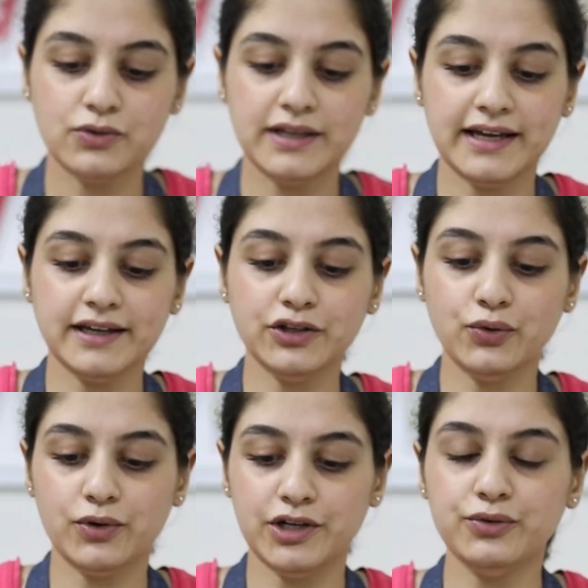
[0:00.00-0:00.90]
So like
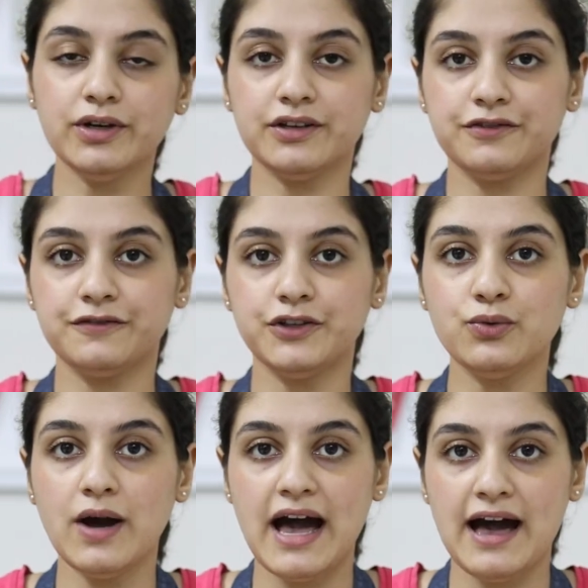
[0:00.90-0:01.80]
I told you, if
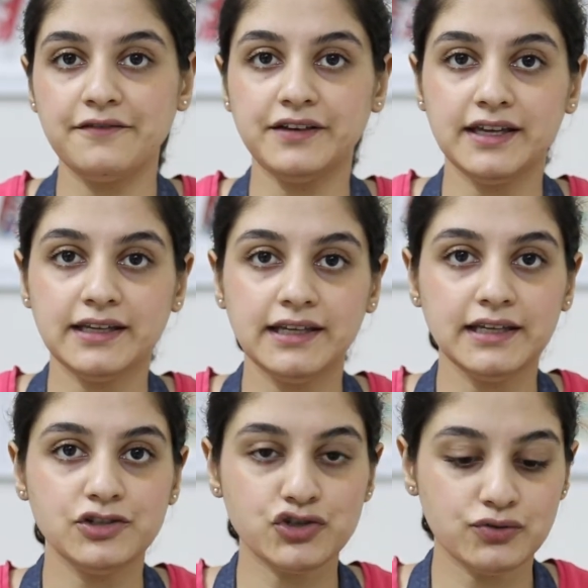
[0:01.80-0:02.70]
you have
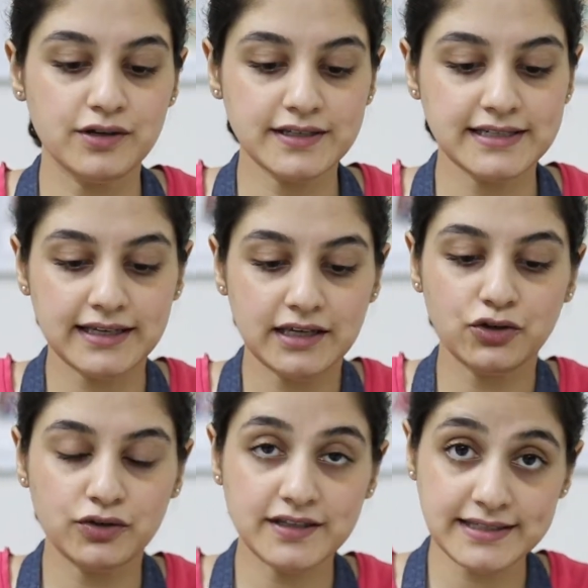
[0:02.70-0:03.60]
any sugar
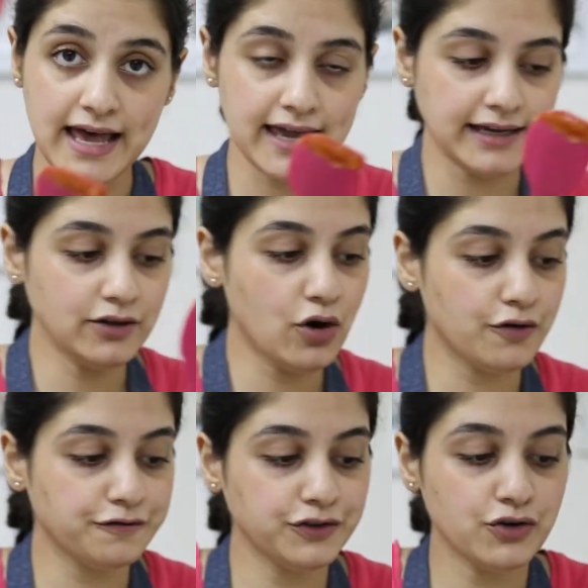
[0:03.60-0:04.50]
sticking to the
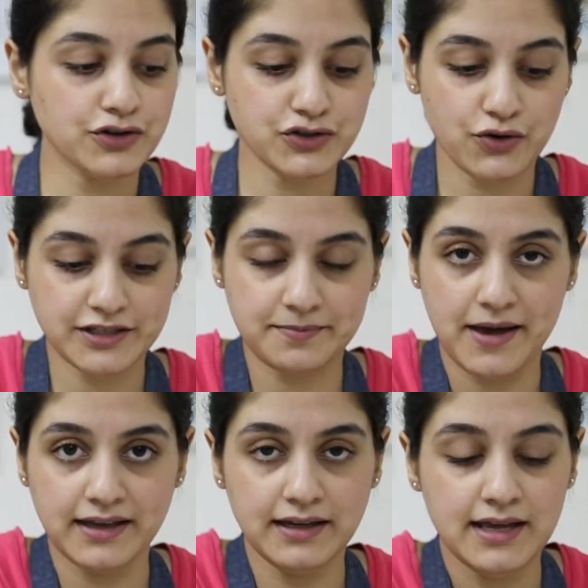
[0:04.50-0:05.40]
side of your
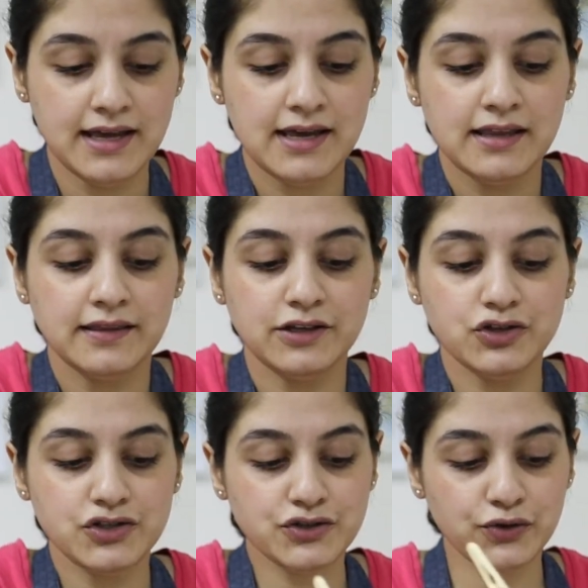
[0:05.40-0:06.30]
saucepan,
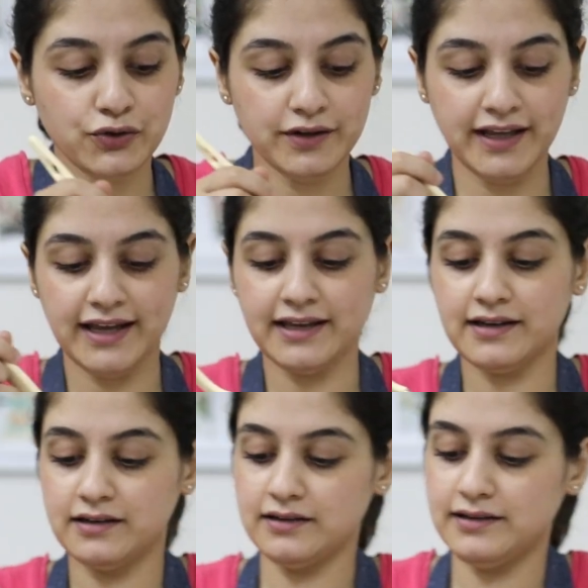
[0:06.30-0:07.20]
then you're just going to
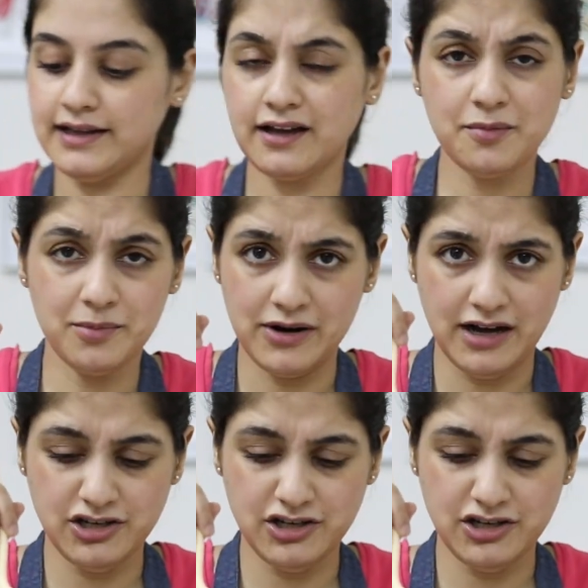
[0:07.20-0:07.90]
take like a